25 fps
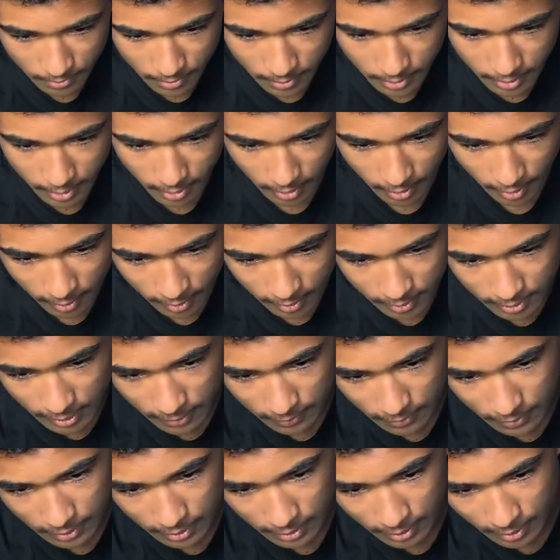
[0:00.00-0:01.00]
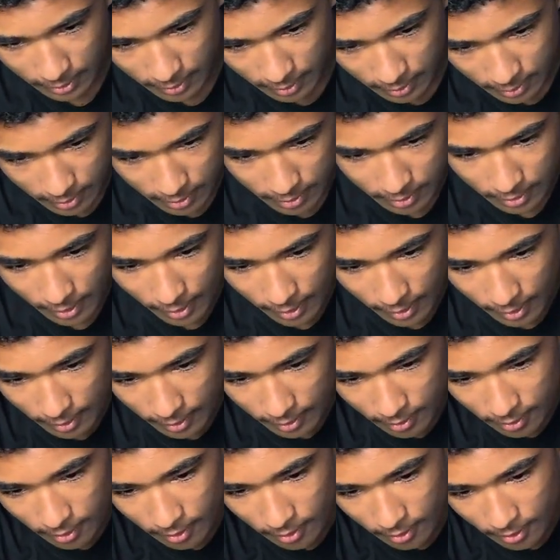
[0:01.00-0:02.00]
Okay, let's see if this thing can stand.
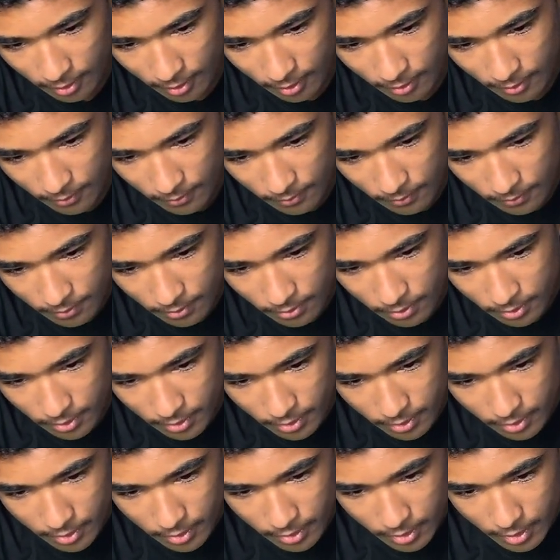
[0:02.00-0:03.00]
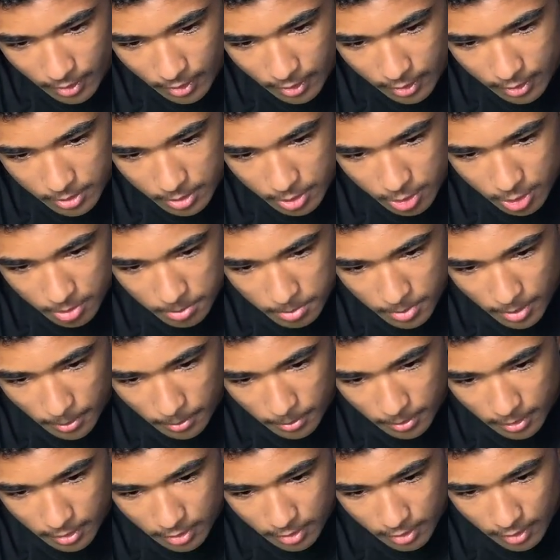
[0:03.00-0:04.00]
It should be able
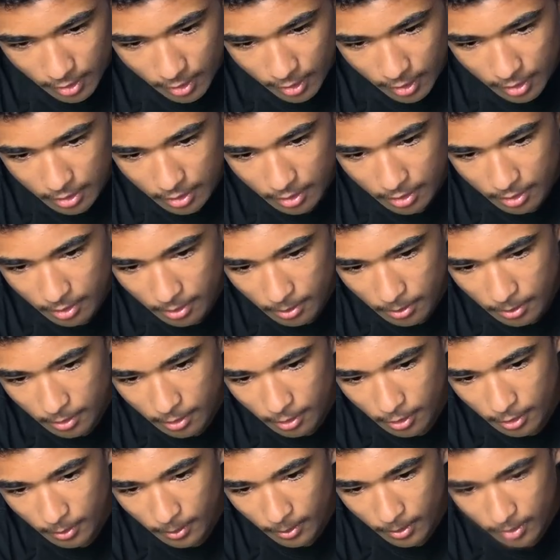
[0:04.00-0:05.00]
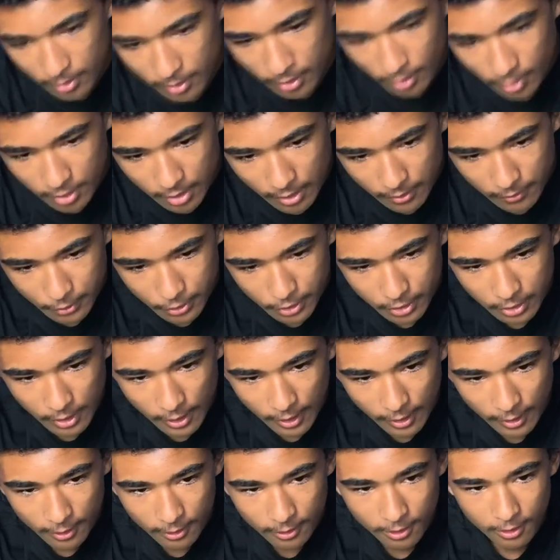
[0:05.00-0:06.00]
to stand, though it does have a
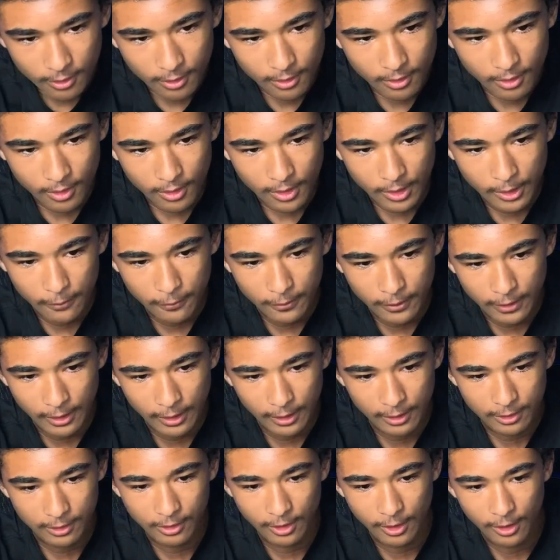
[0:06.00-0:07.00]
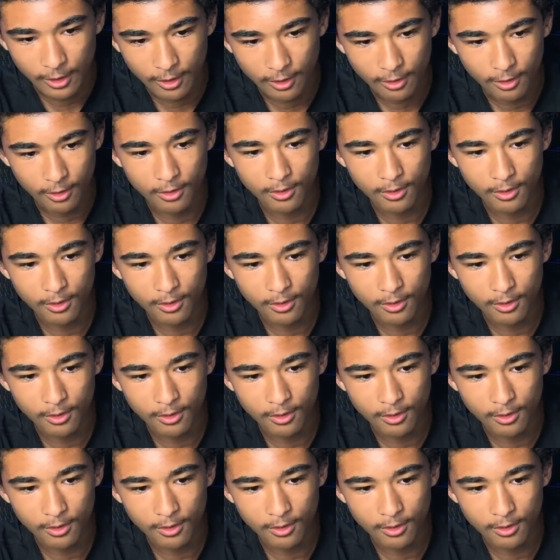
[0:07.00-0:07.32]
stand, if it can't stand.